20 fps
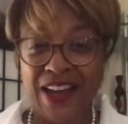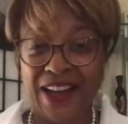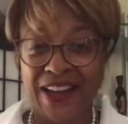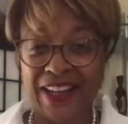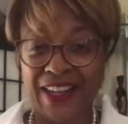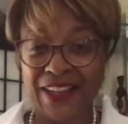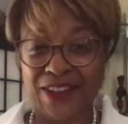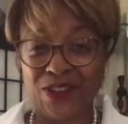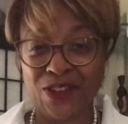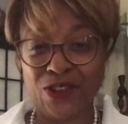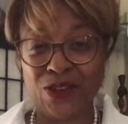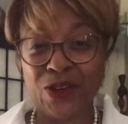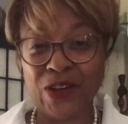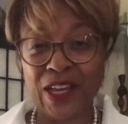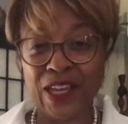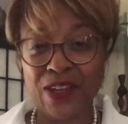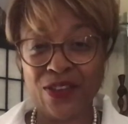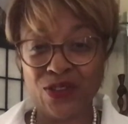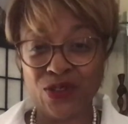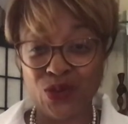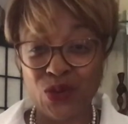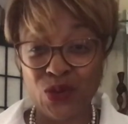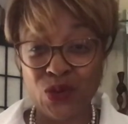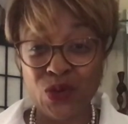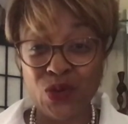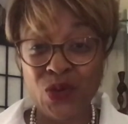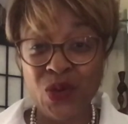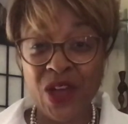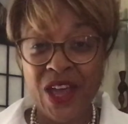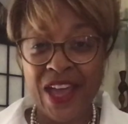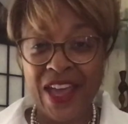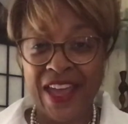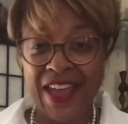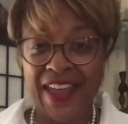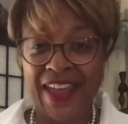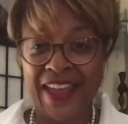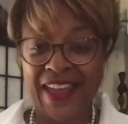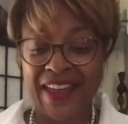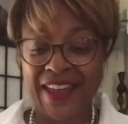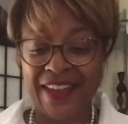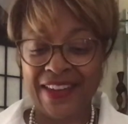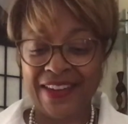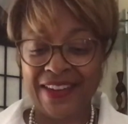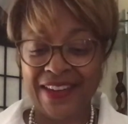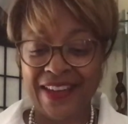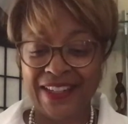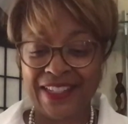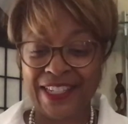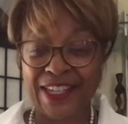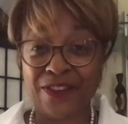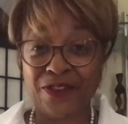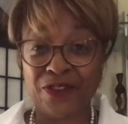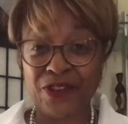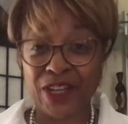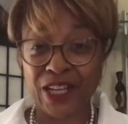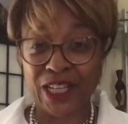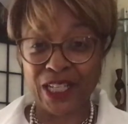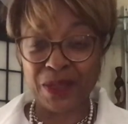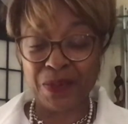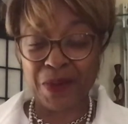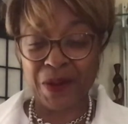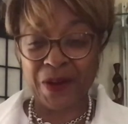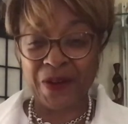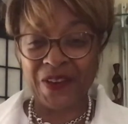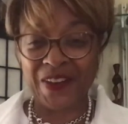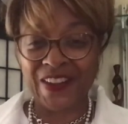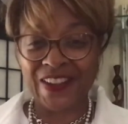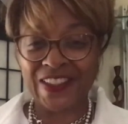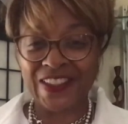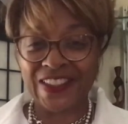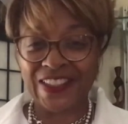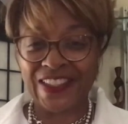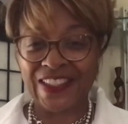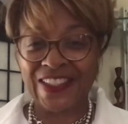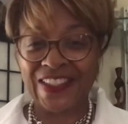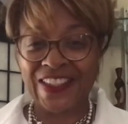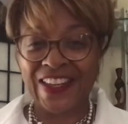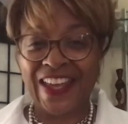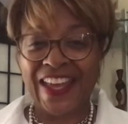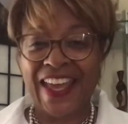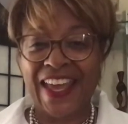enjoy new and different experiences,